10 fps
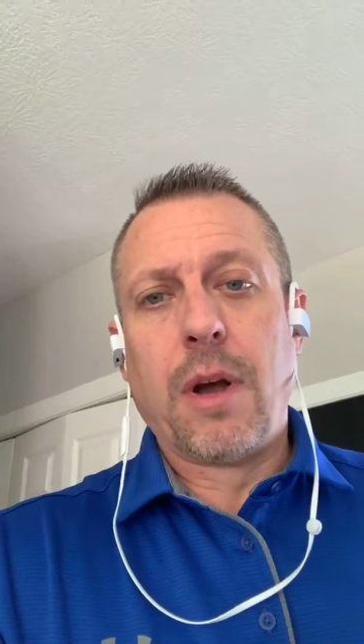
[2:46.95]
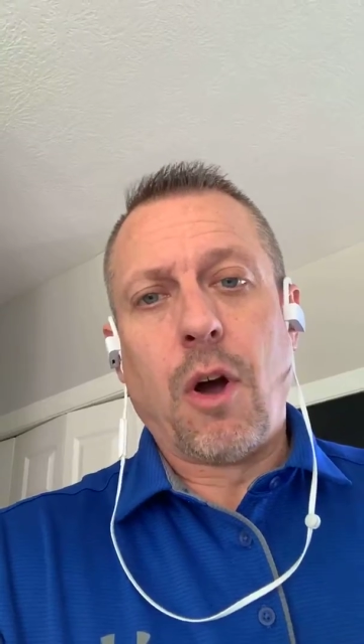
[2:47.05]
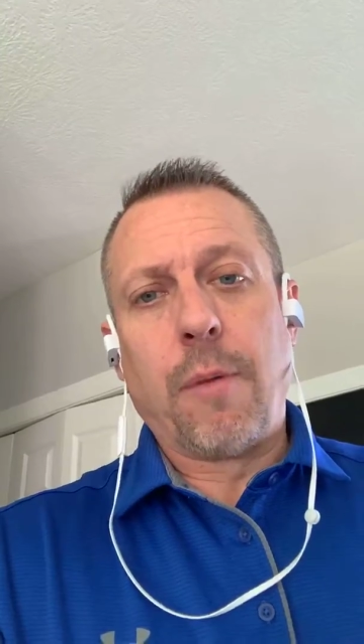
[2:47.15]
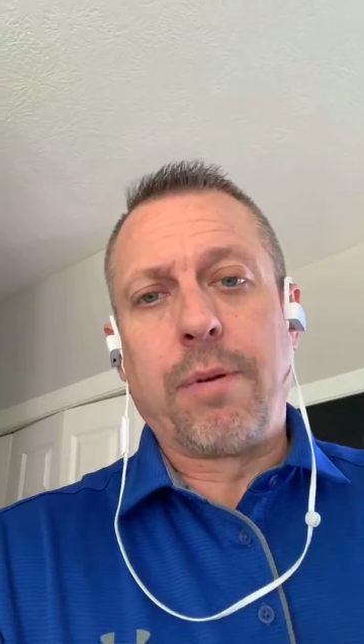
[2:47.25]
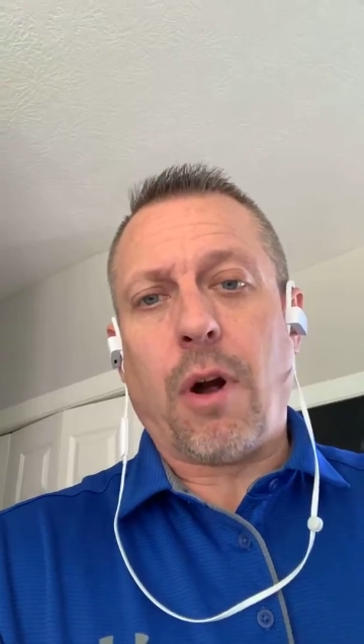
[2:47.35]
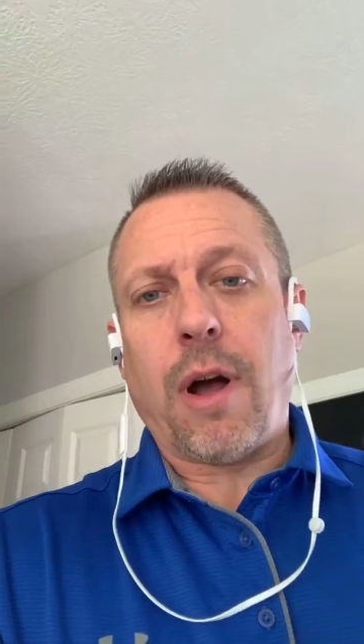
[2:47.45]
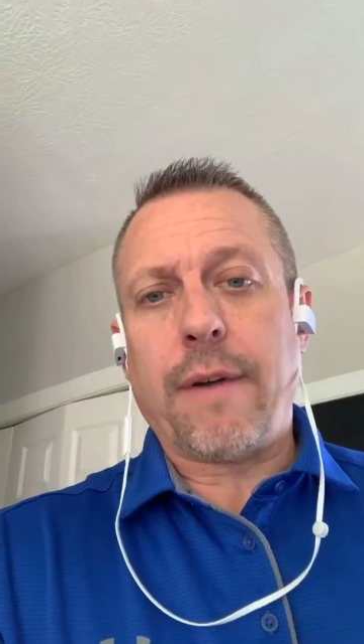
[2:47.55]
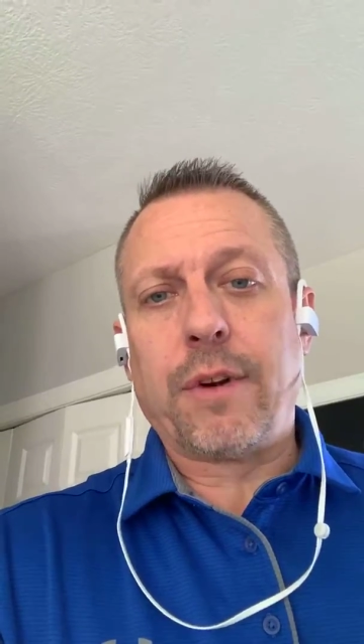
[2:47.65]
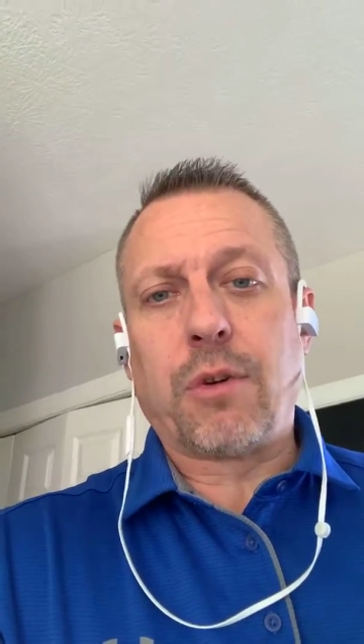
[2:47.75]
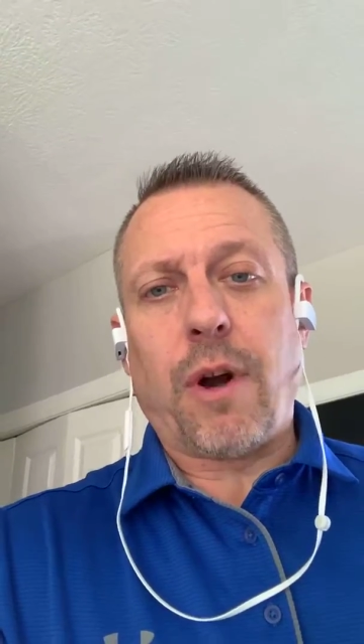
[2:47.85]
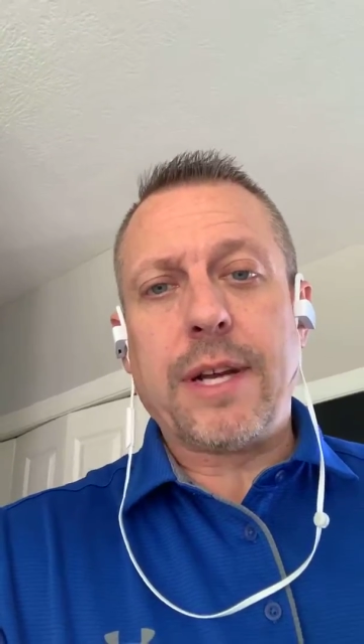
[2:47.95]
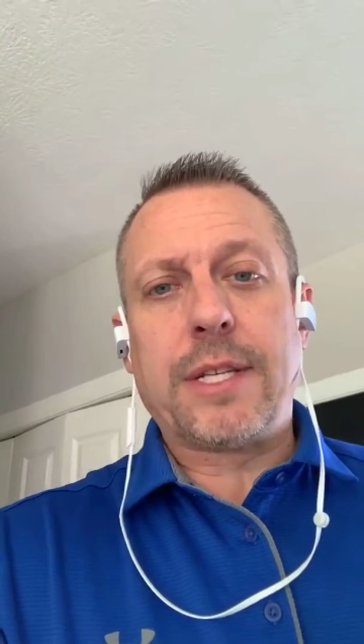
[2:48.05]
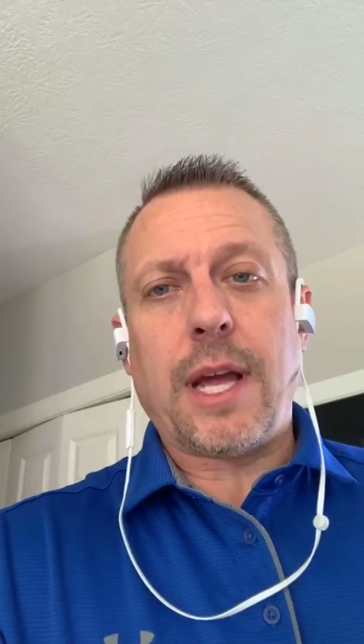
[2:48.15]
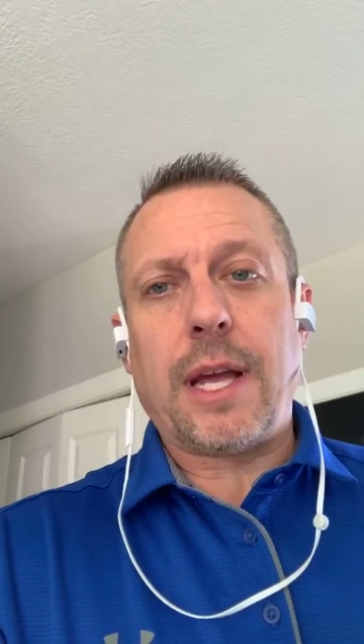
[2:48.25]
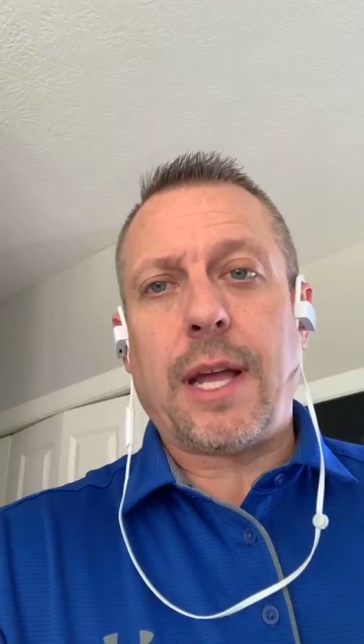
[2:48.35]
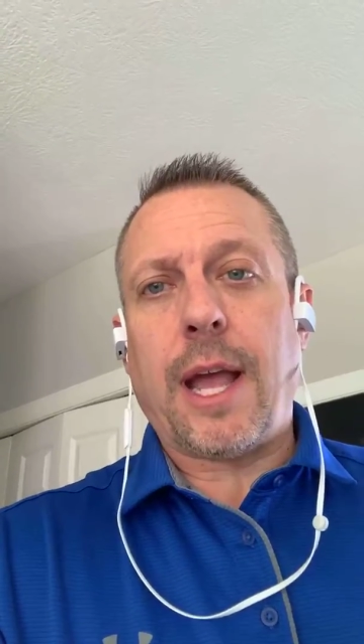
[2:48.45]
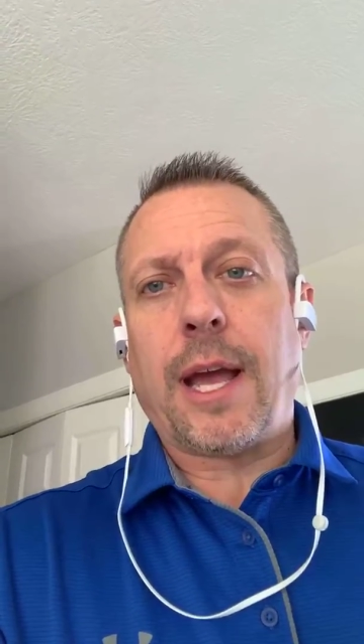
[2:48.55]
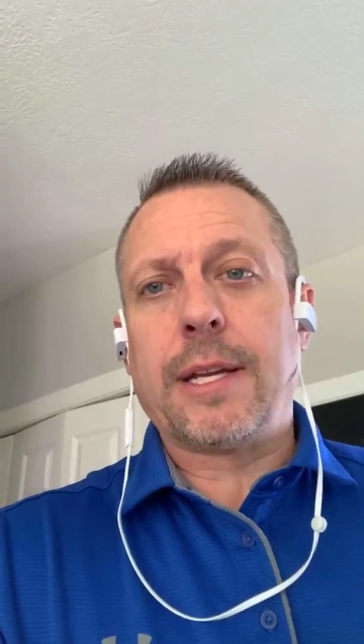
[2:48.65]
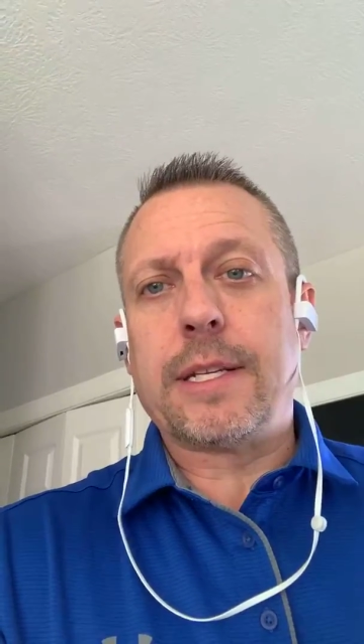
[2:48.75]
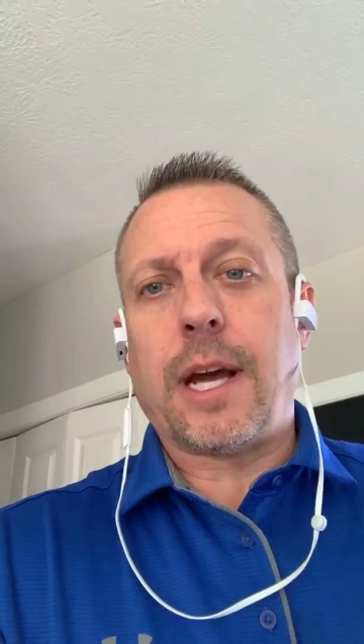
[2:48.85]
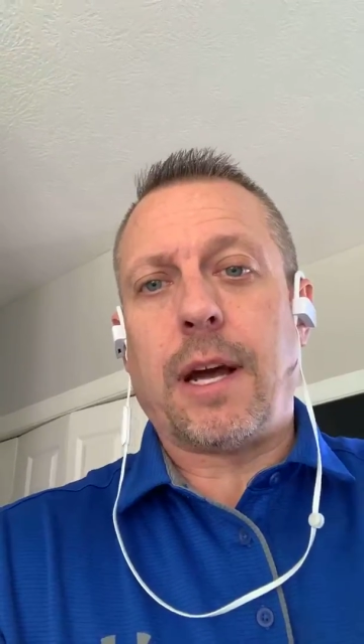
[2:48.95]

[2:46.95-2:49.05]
Hope you're all having a great day, and